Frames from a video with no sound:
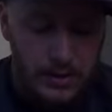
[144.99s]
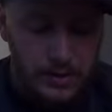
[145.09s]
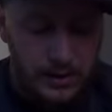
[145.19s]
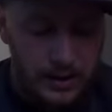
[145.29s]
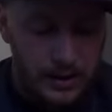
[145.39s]

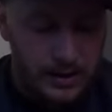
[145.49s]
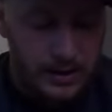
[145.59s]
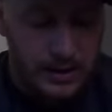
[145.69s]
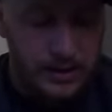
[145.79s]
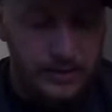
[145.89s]
Okay, I
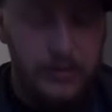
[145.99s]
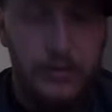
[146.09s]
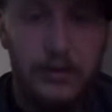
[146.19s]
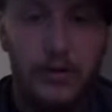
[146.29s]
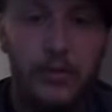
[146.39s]
got
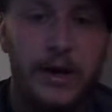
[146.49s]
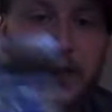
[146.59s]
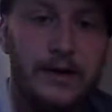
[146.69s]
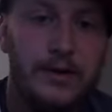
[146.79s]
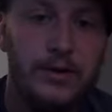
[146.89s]
a whole
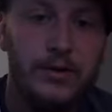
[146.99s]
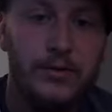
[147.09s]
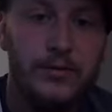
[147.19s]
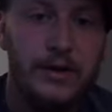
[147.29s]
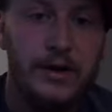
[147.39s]
pack of
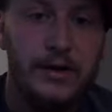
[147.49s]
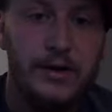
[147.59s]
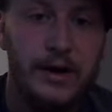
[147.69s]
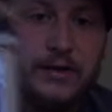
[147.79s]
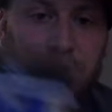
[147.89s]
combs. Again,
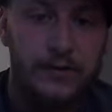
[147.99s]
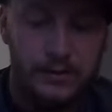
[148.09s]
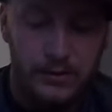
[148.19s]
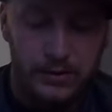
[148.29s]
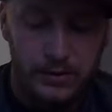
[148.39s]
dollar
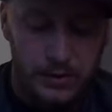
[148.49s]
store.